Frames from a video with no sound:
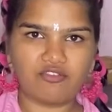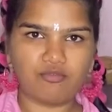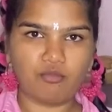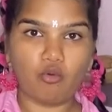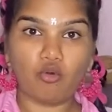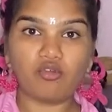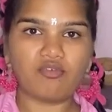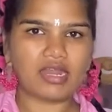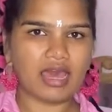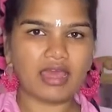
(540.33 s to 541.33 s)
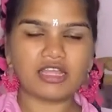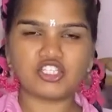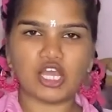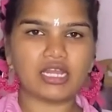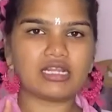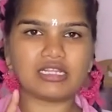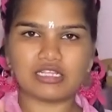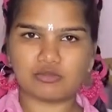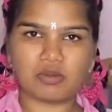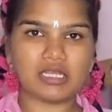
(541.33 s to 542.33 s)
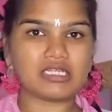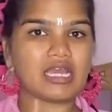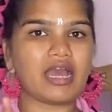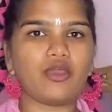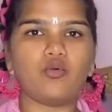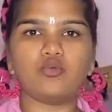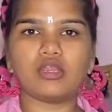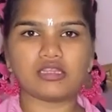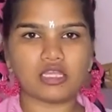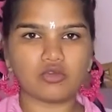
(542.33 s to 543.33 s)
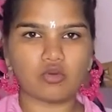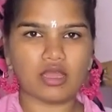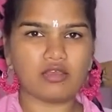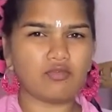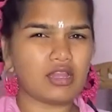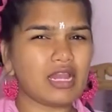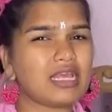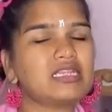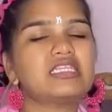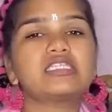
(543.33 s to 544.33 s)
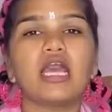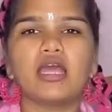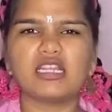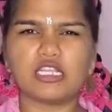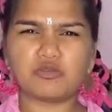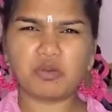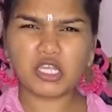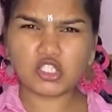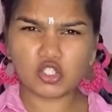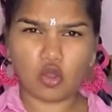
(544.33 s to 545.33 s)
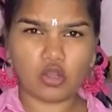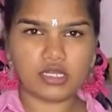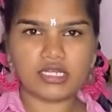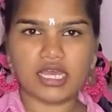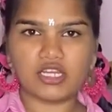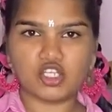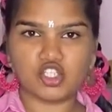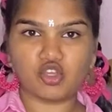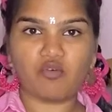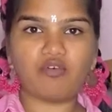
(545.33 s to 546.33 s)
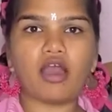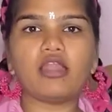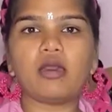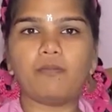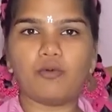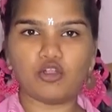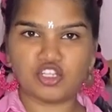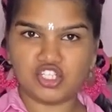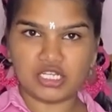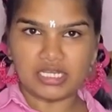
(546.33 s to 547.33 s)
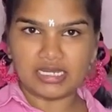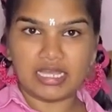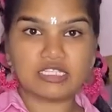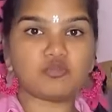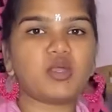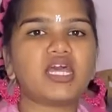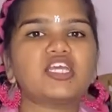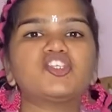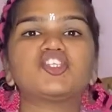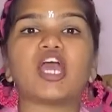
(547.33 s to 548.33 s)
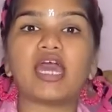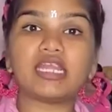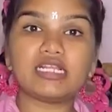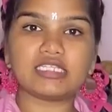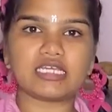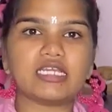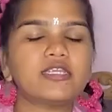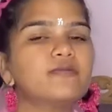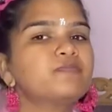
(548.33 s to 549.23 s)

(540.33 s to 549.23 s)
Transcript: more. When I channel this painting, I owe nothing to anyone, like this brings solid energy of unapologeticness. When I channeled it,